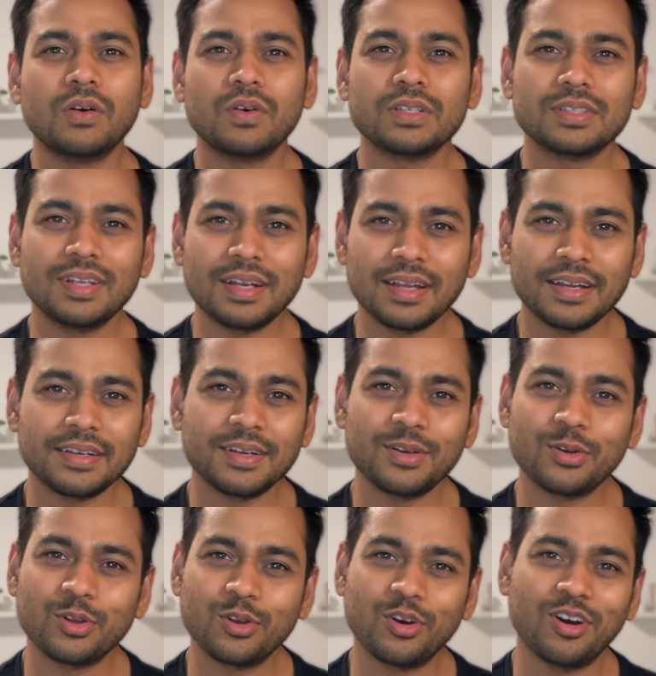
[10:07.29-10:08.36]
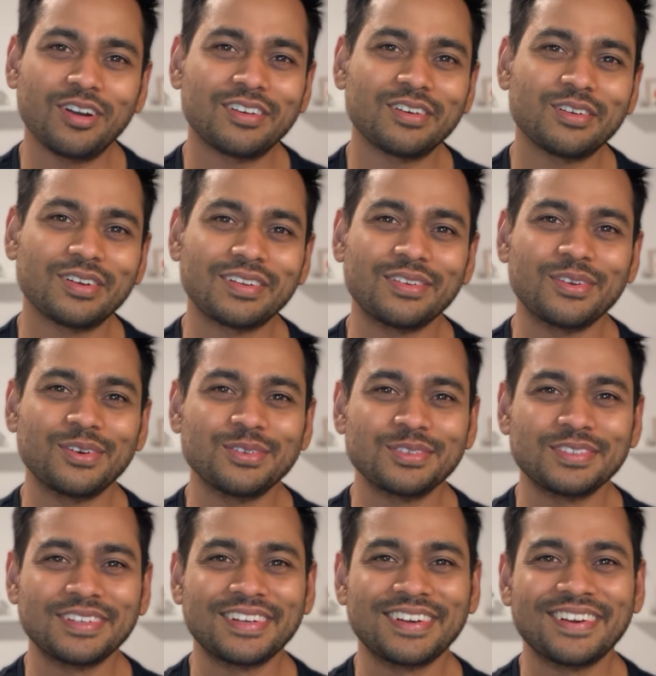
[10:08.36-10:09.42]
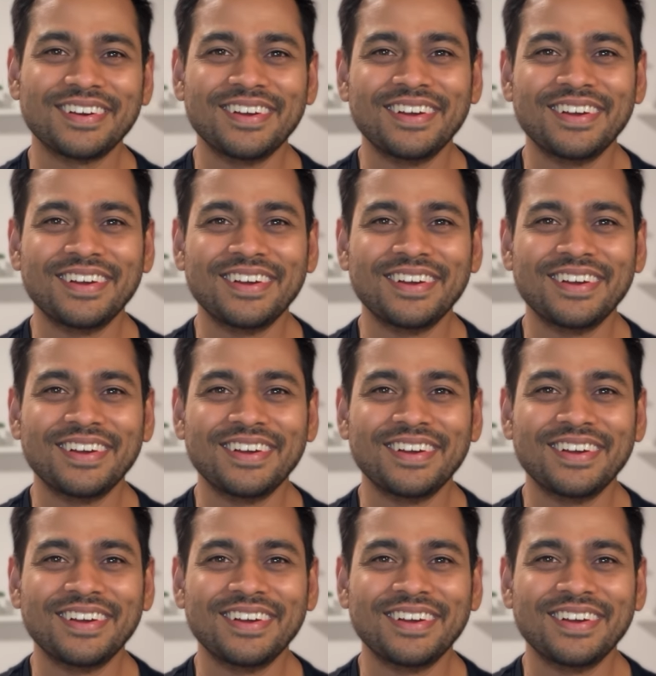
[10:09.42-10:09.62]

was enlightened or not, or you know,